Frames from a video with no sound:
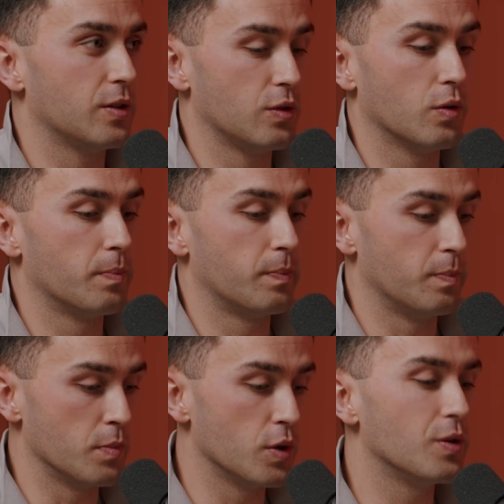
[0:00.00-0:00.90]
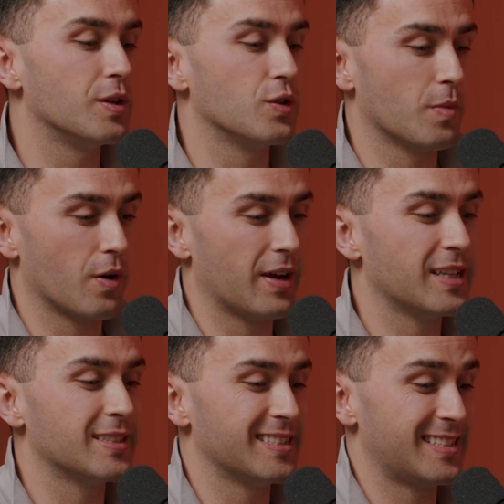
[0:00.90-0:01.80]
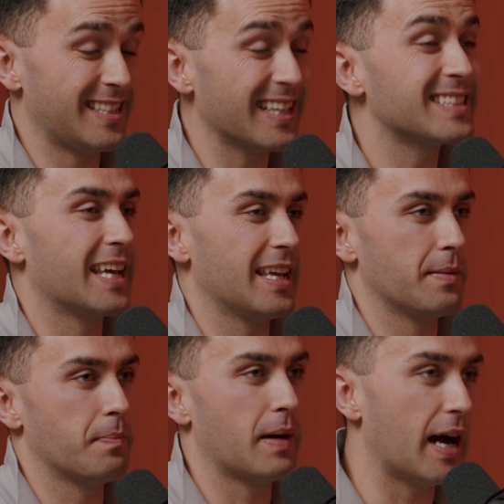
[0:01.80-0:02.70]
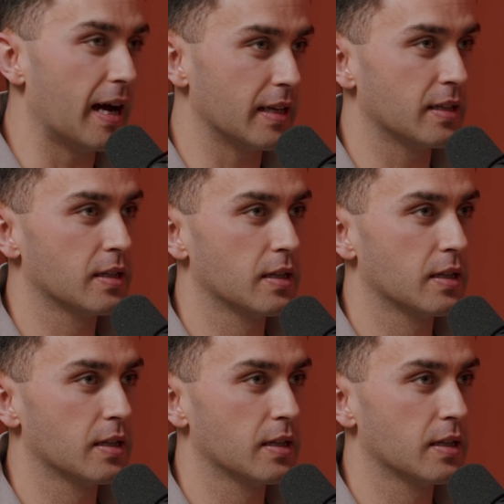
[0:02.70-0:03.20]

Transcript: your mood and your motivation is dictated by